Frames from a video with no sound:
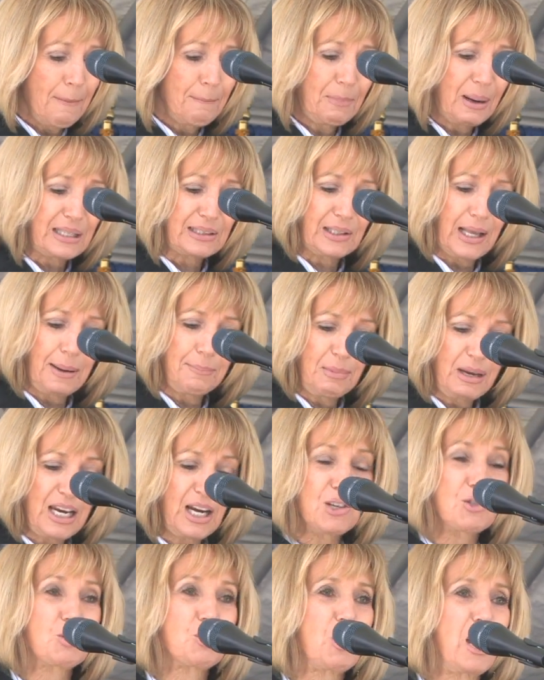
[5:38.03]
But let me
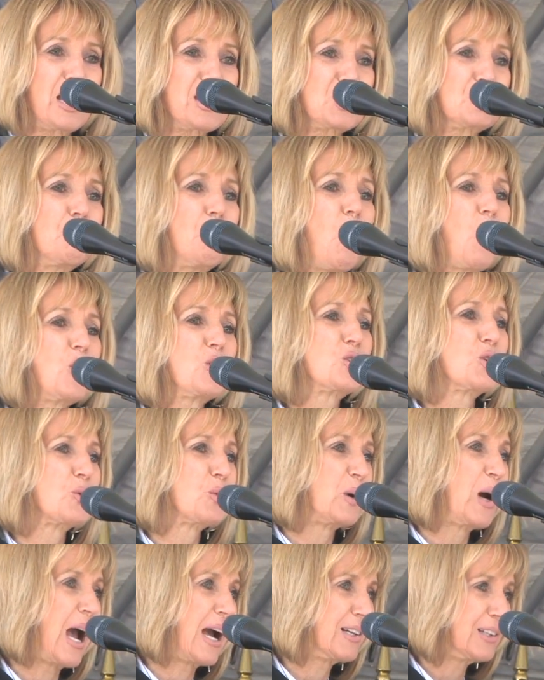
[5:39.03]
address more
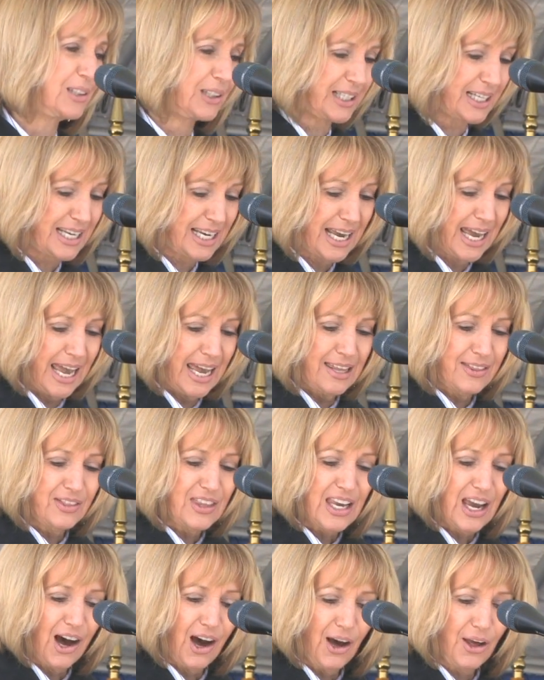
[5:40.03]
directly
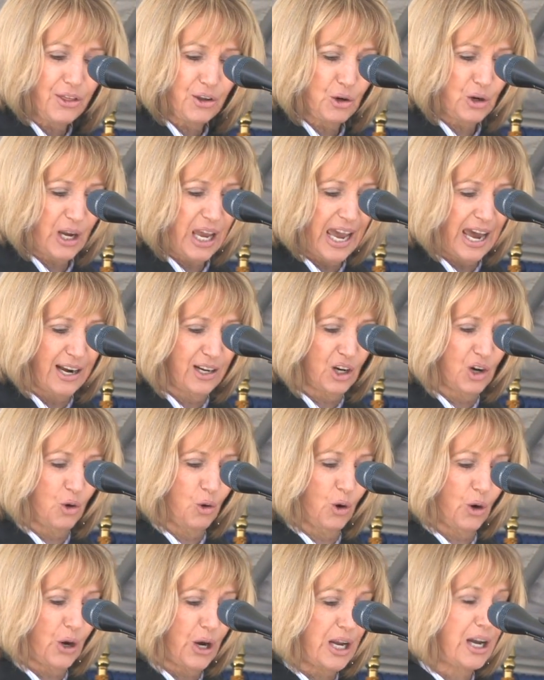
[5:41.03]
the other
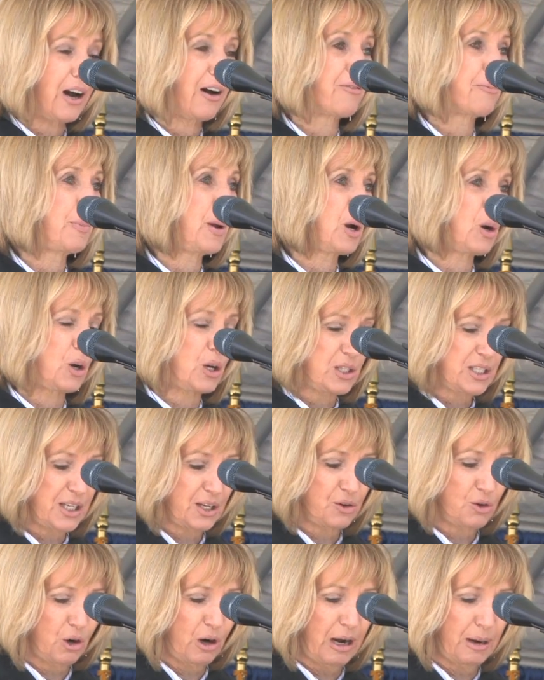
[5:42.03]
category of parents
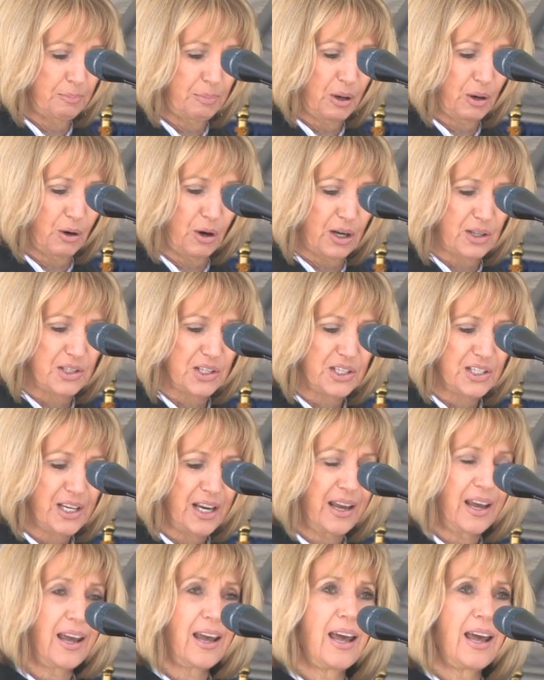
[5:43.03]
and grandparents.